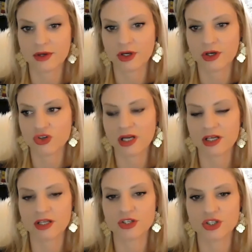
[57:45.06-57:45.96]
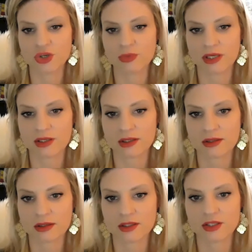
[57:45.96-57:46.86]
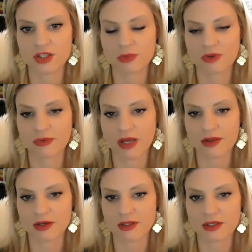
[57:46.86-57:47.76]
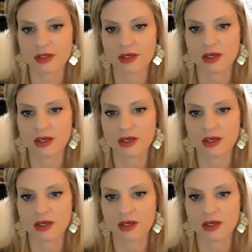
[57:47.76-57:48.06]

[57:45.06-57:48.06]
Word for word: you're going to try and consume it from others,